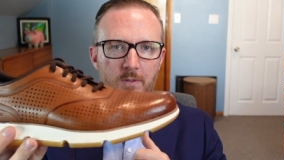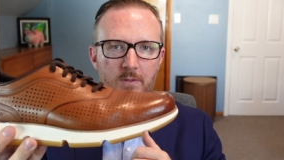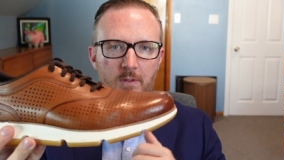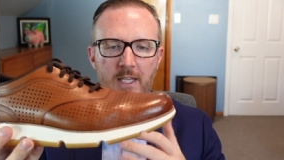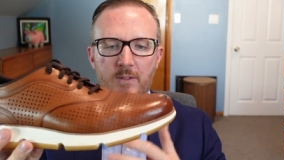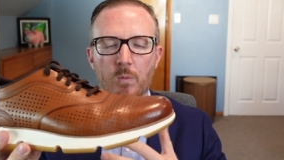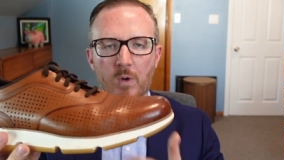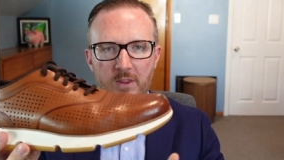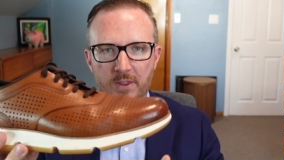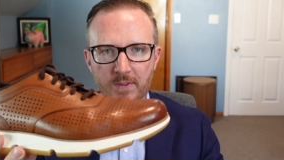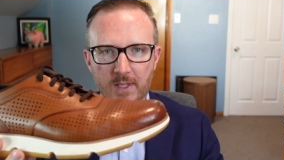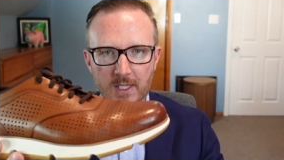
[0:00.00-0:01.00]
So that's
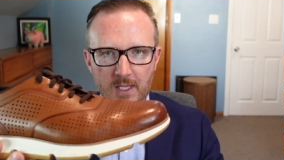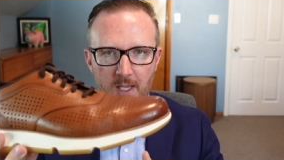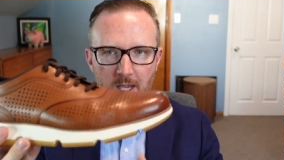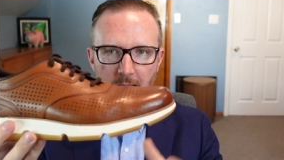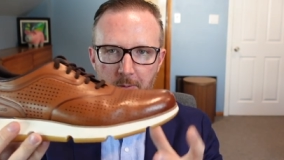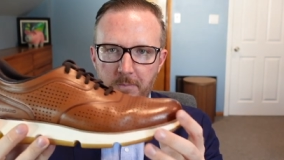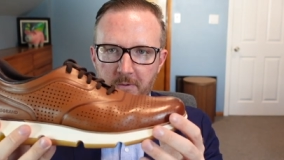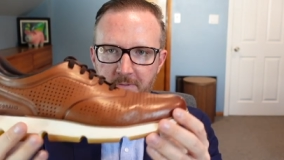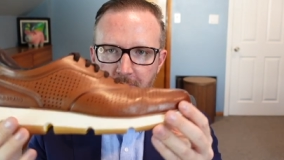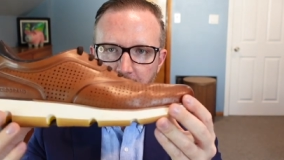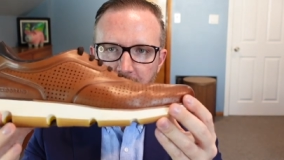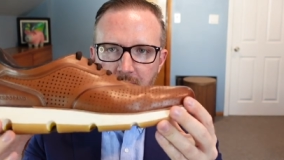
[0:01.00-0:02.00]
one thing I would
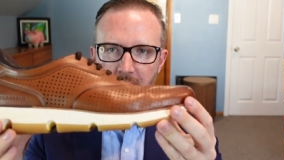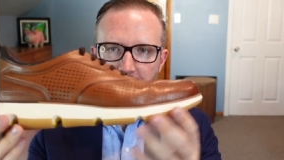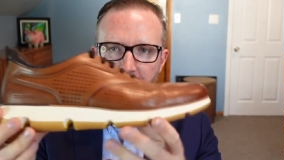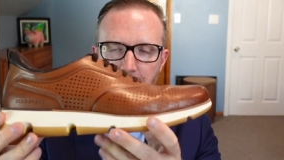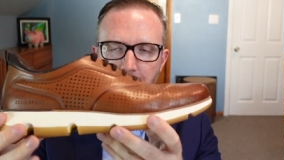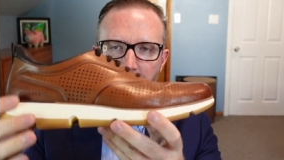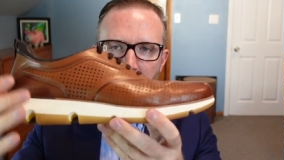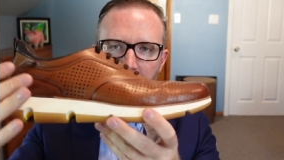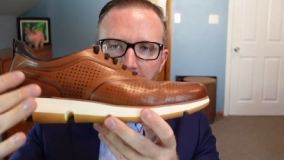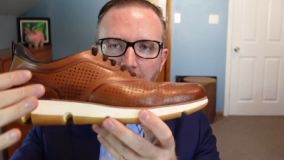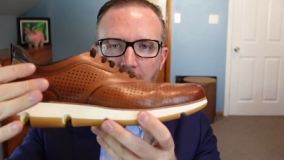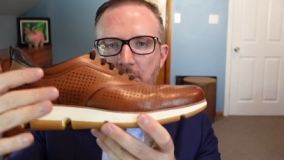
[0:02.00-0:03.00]
prefer to see them
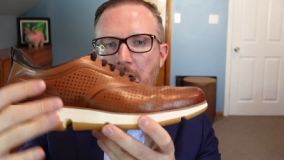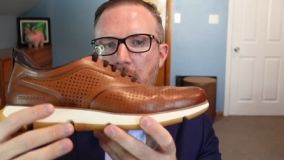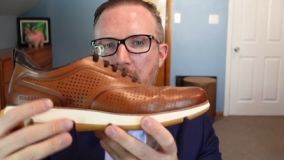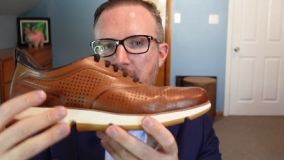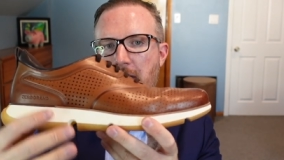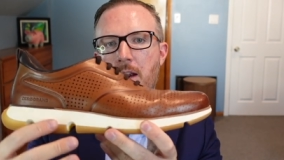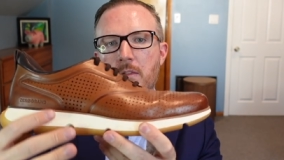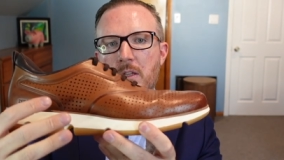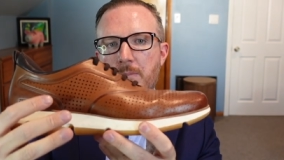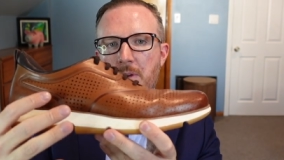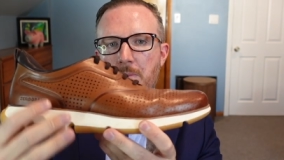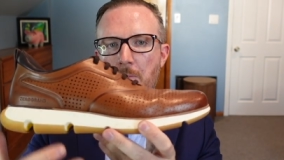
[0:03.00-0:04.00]
kind of tone it down a
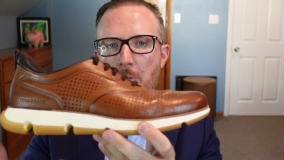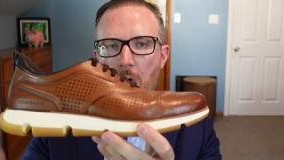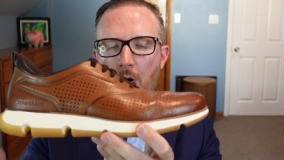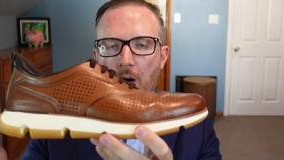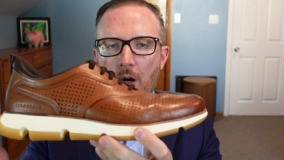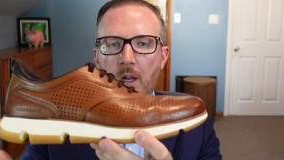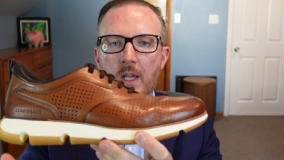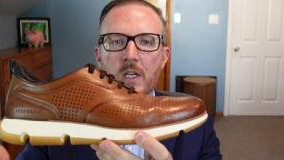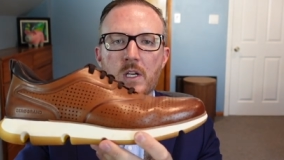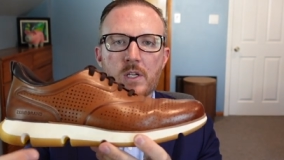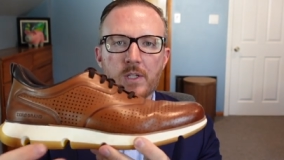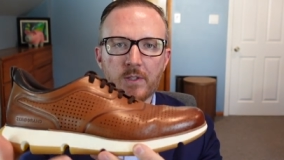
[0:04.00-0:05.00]
little bit more
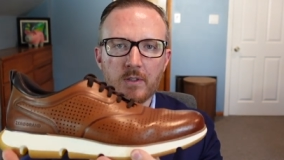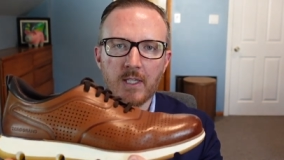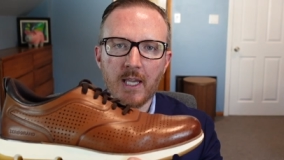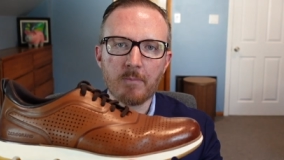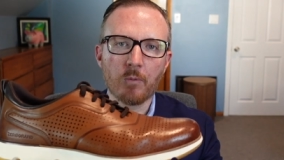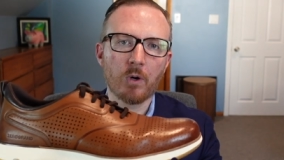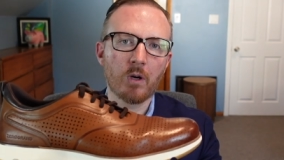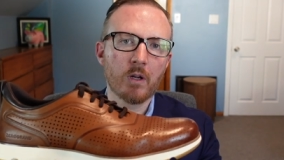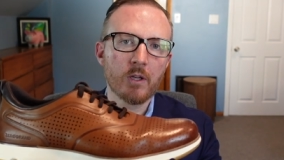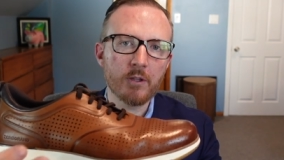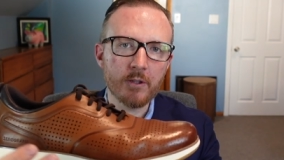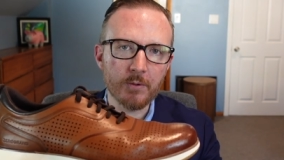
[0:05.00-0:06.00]
just to get more
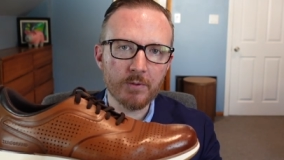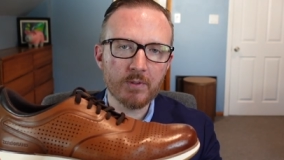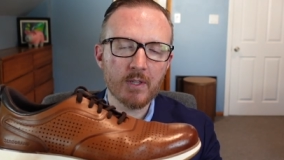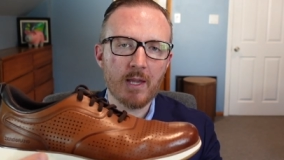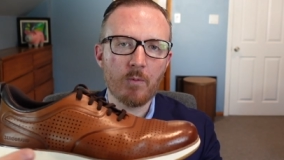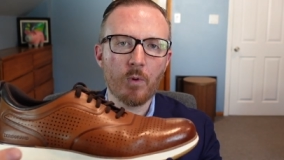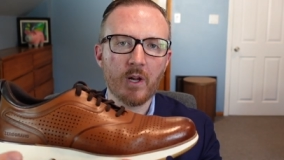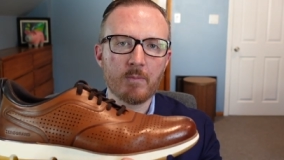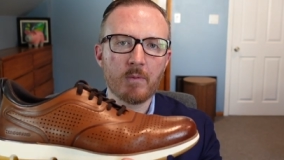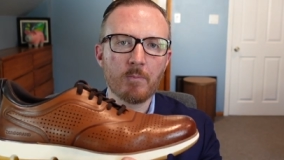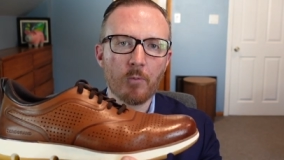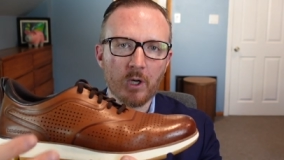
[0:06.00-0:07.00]
use and wear
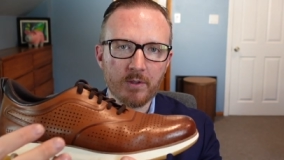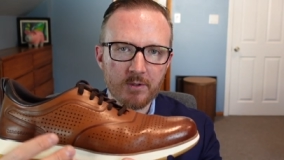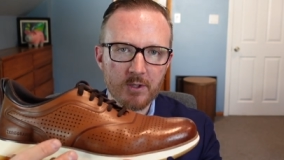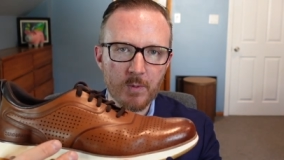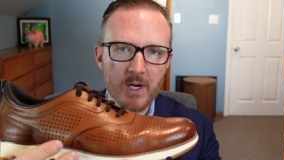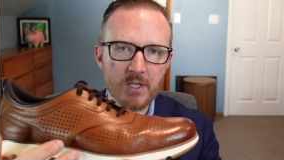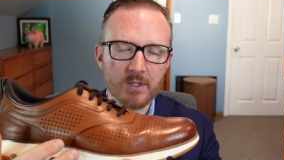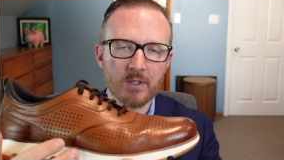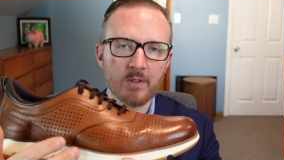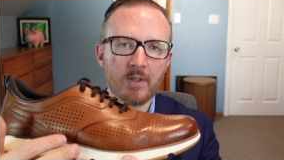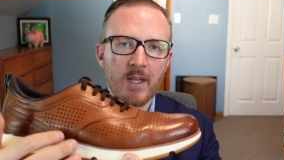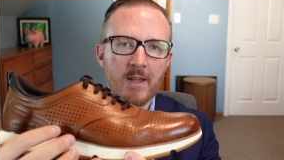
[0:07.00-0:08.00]
them in more situations